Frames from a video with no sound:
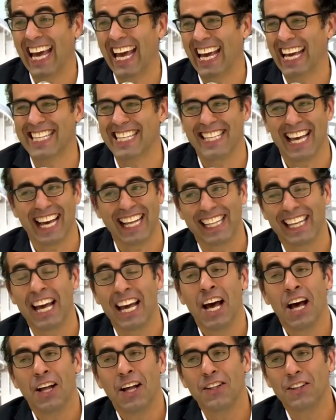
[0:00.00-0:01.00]
Exactly.
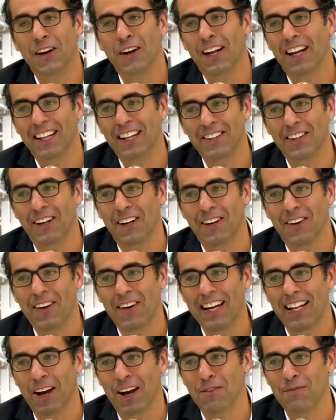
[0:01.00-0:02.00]
Not a
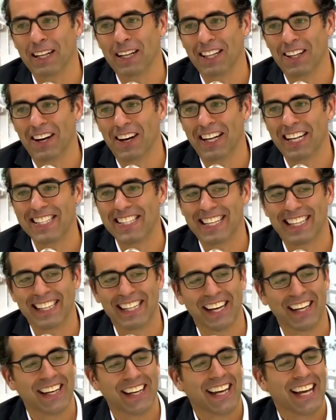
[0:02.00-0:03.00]
great opening line, is it?
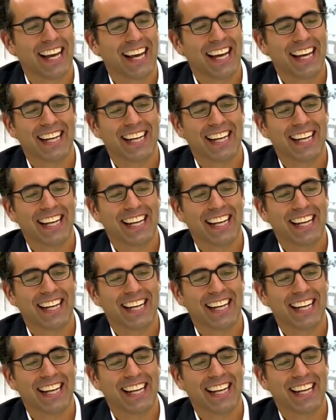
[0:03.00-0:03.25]
No.